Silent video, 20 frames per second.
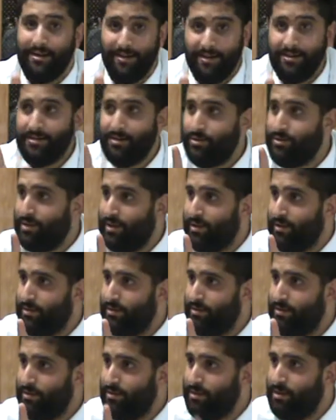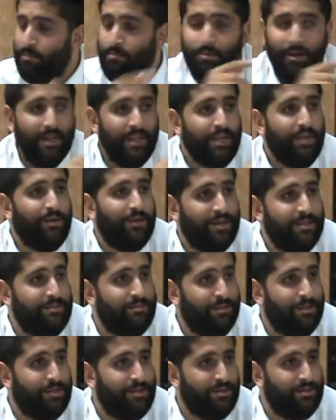It's interesting. The Pele U'etz
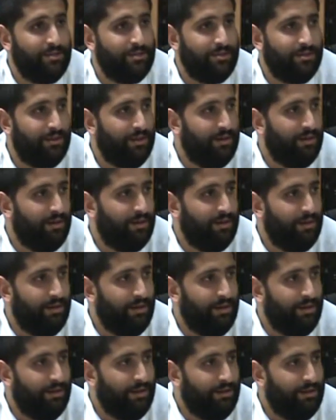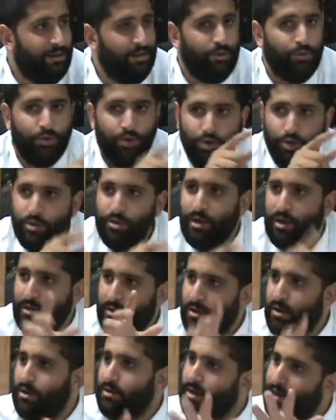mentions you should not
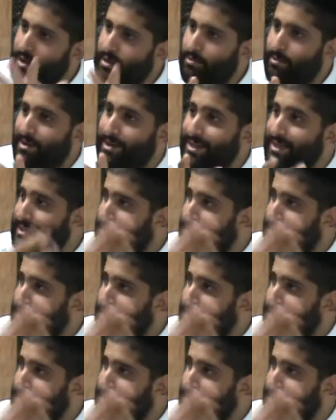call anybody,